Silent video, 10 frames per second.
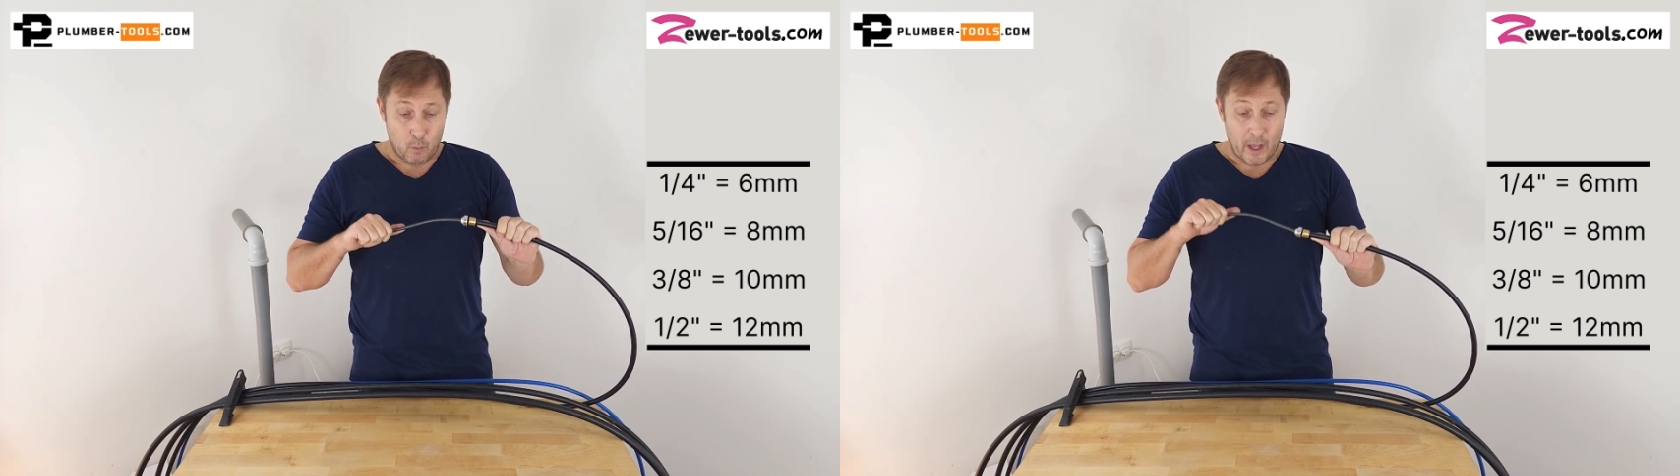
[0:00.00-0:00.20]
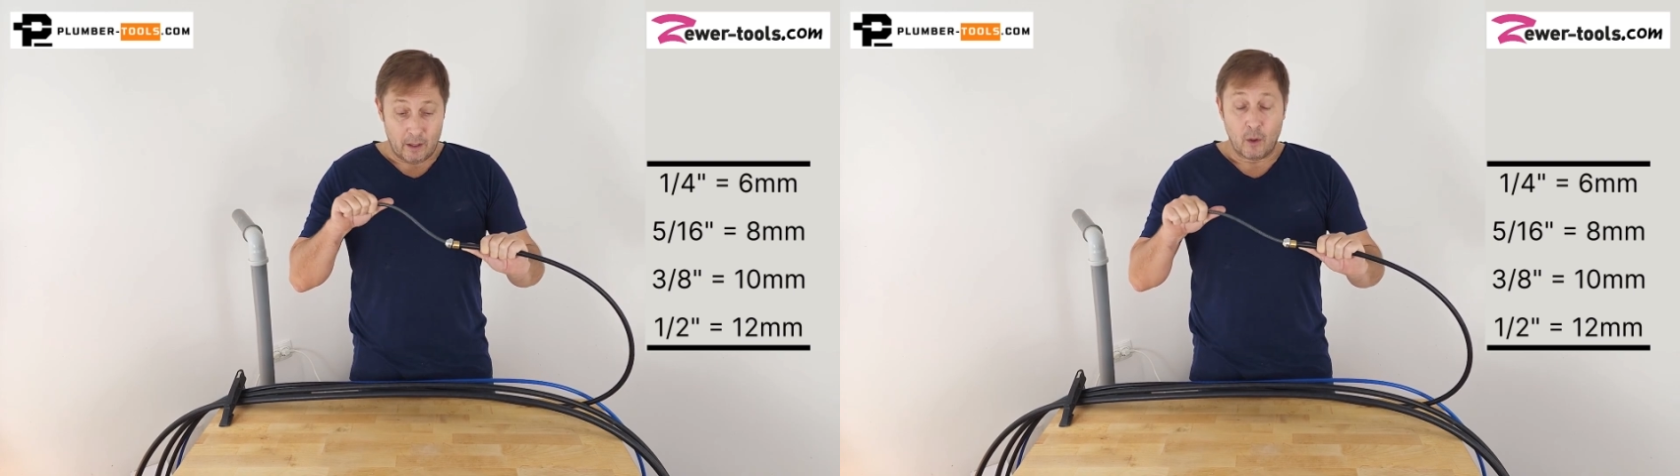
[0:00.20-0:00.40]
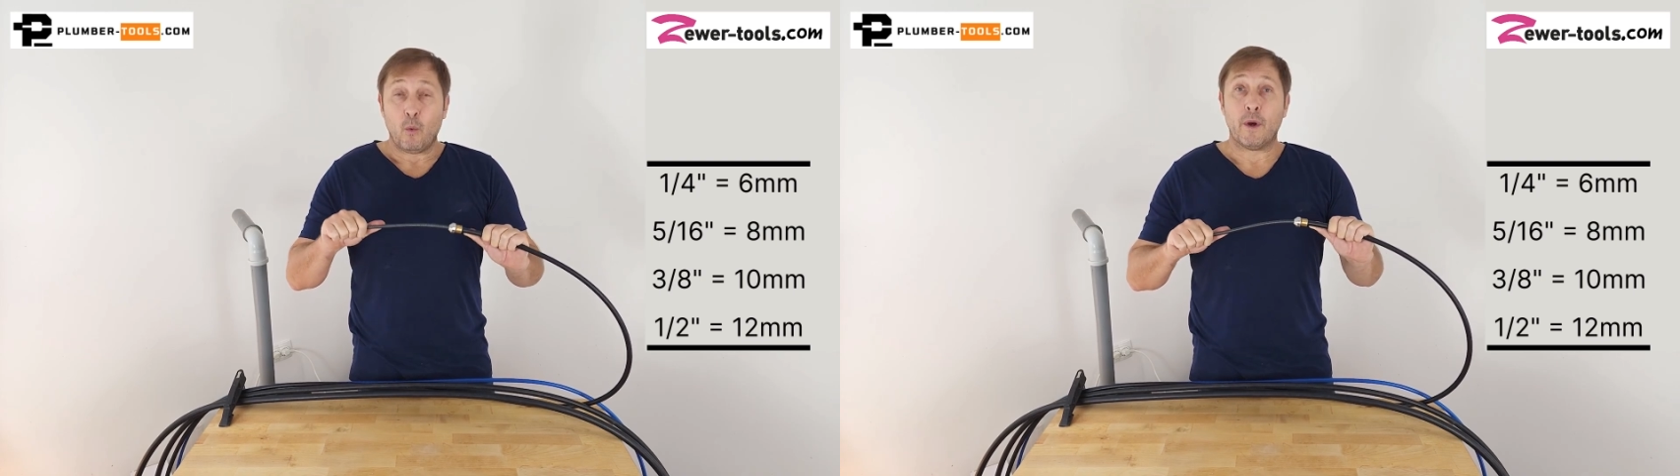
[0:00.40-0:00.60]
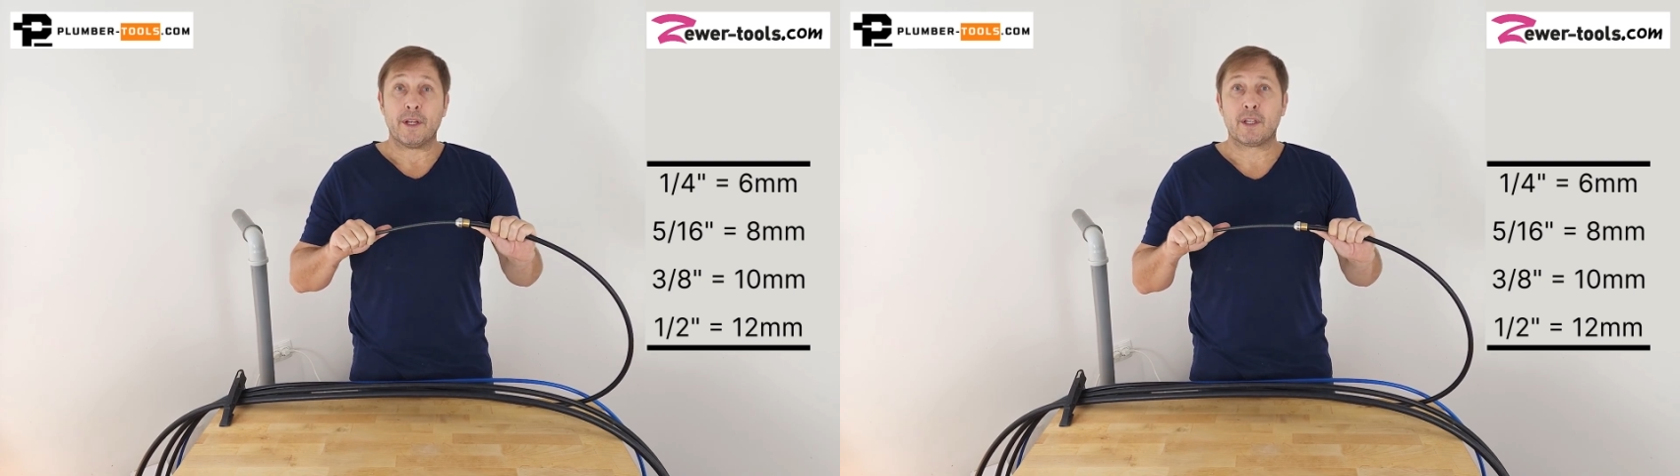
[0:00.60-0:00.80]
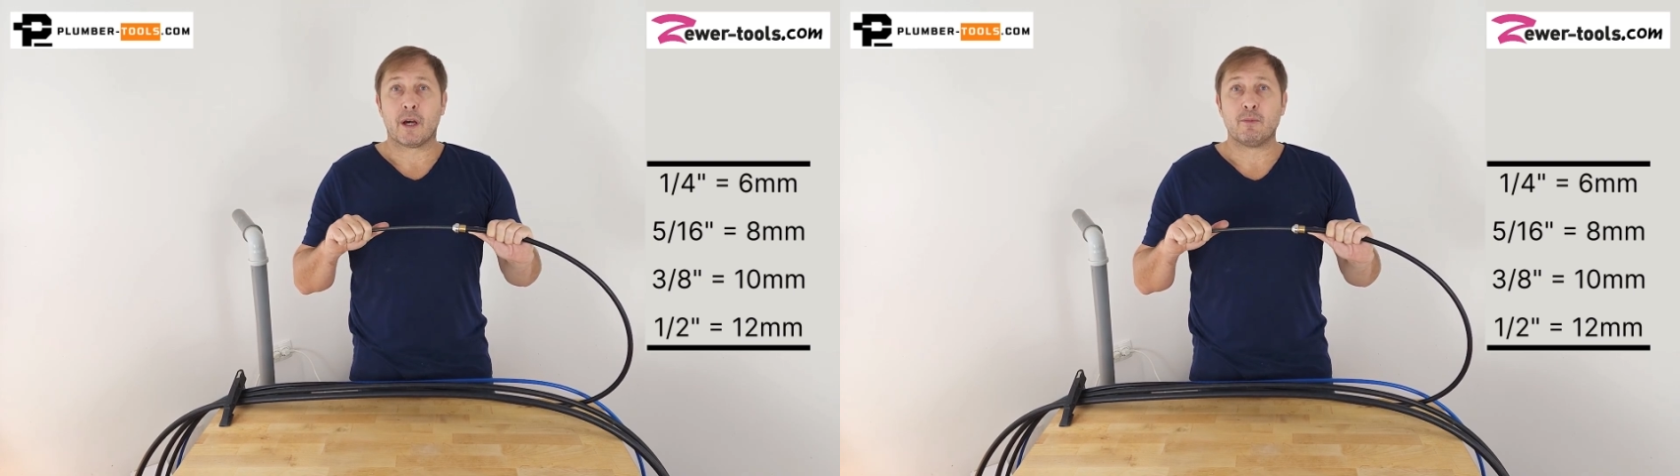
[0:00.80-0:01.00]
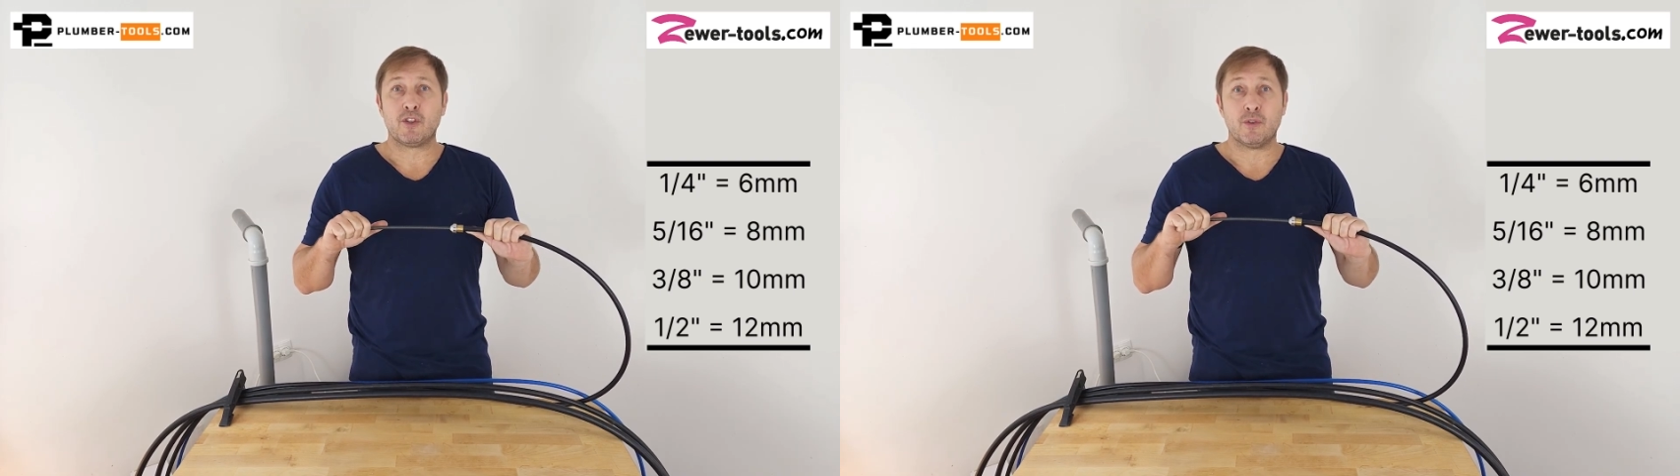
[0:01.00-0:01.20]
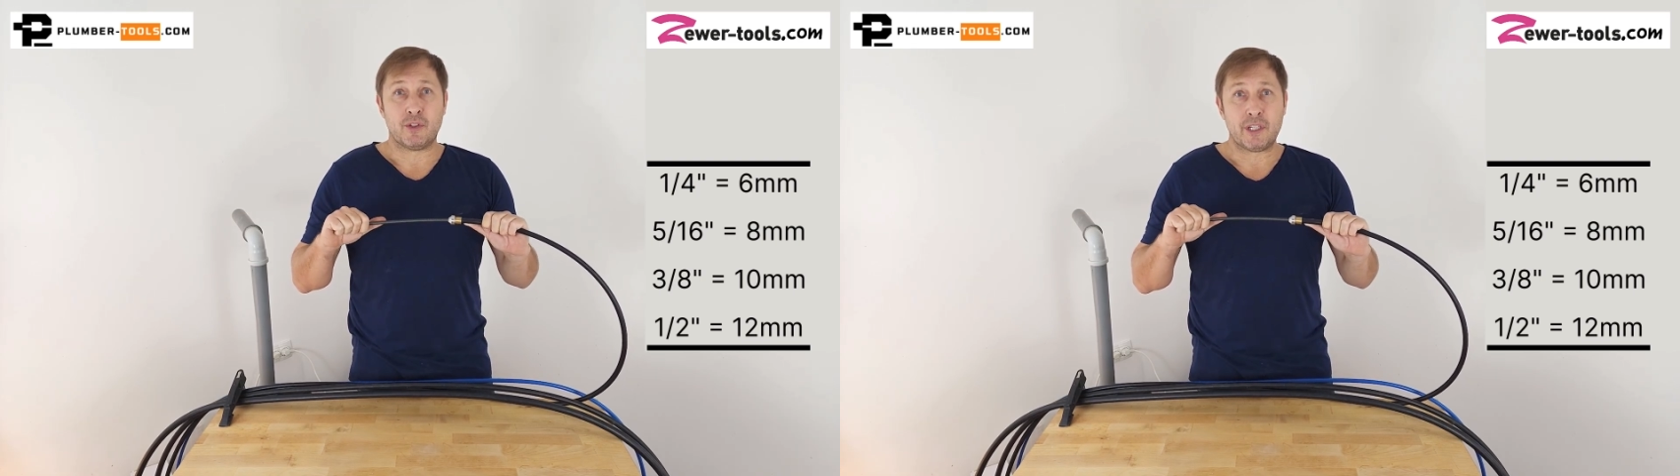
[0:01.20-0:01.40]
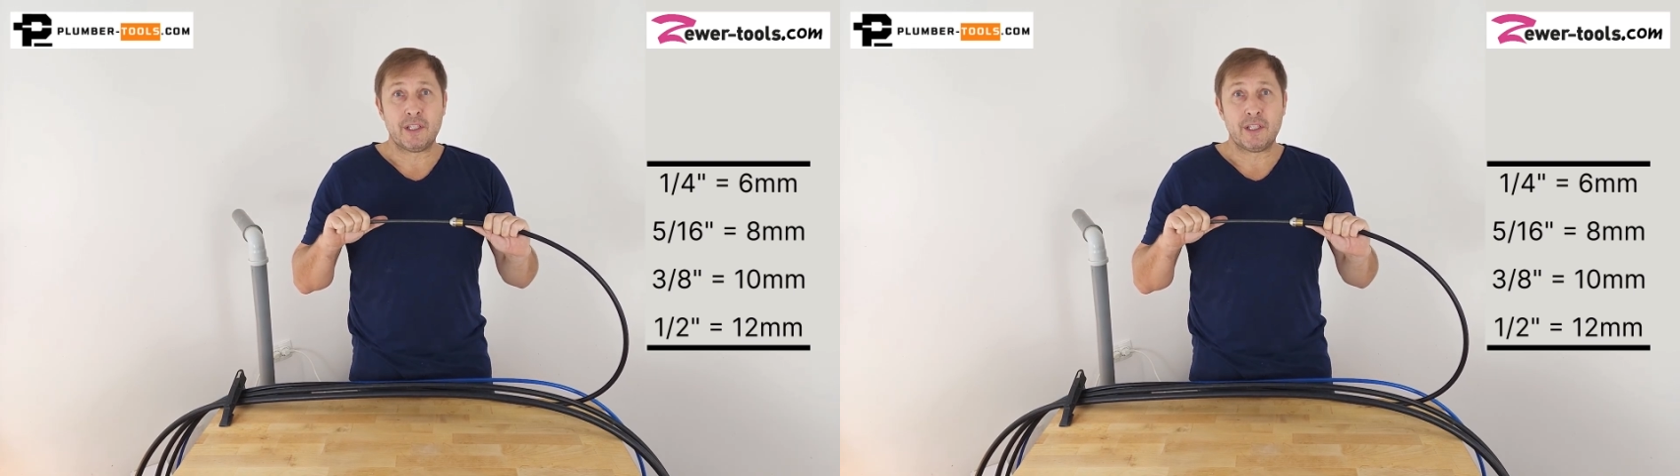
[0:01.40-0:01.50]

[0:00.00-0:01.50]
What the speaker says: well when it comes to